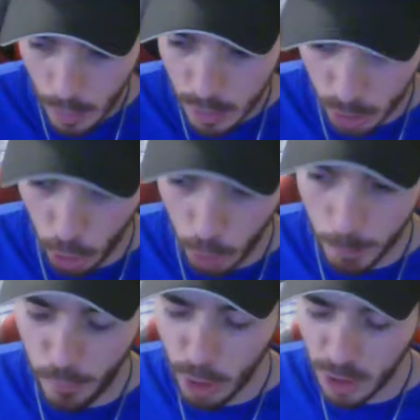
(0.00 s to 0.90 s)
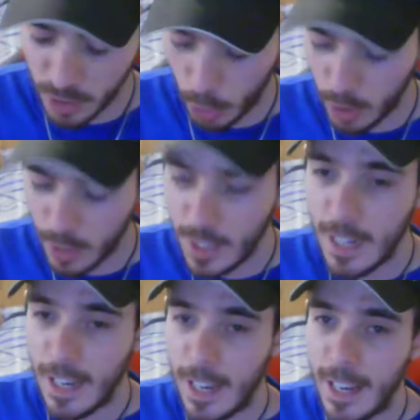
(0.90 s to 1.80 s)
So first of all,
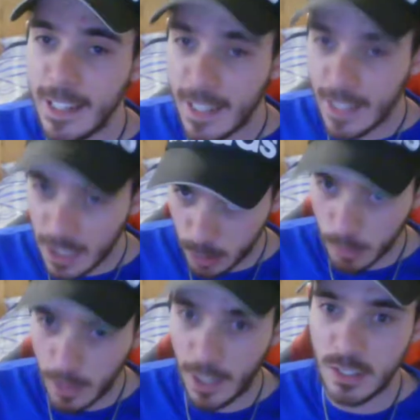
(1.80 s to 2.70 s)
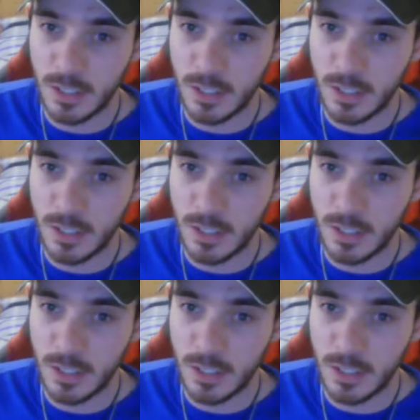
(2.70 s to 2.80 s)
in case you guys